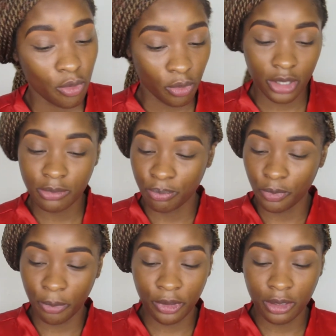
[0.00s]
We're
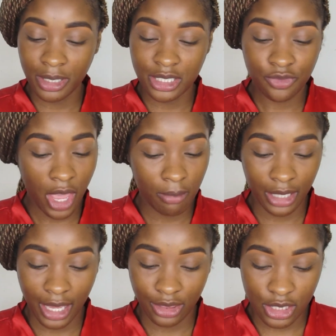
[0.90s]
pretty much
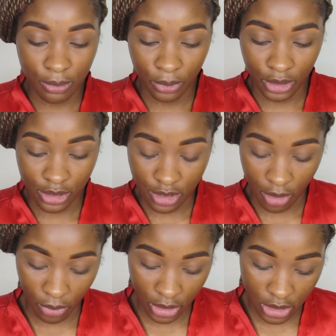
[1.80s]
family at this point,
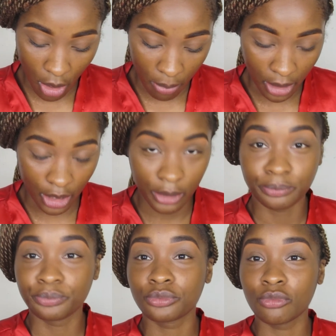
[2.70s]
so we're just gonna be
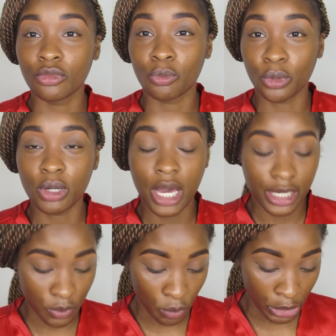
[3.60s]
real
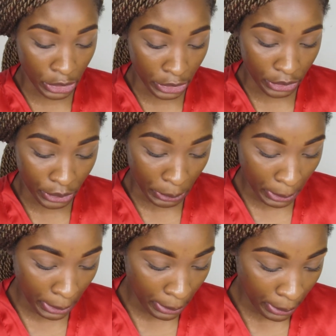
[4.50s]
honest with one another,
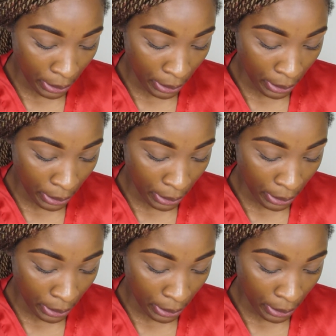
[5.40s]
okay?